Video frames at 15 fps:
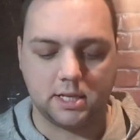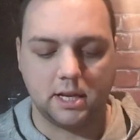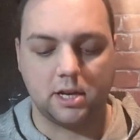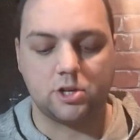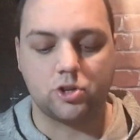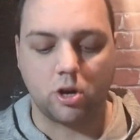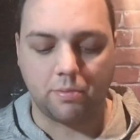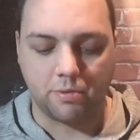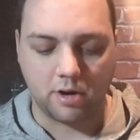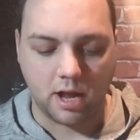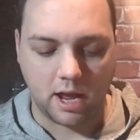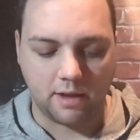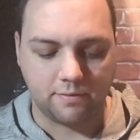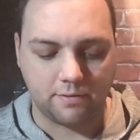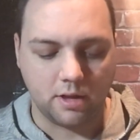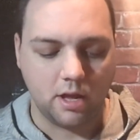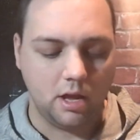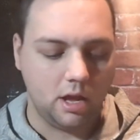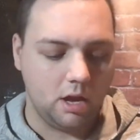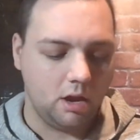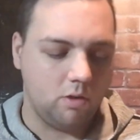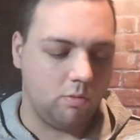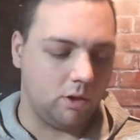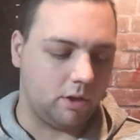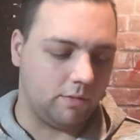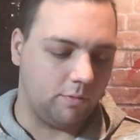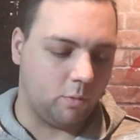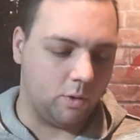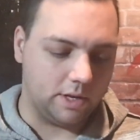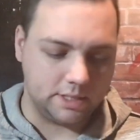and a sharper knife will
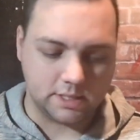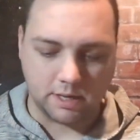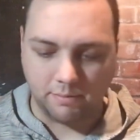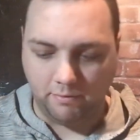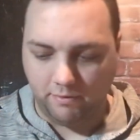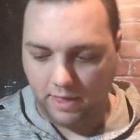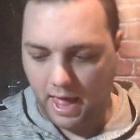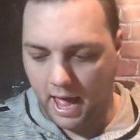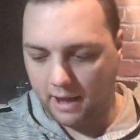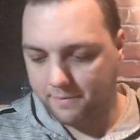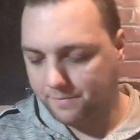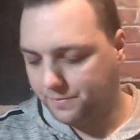avoid some of that.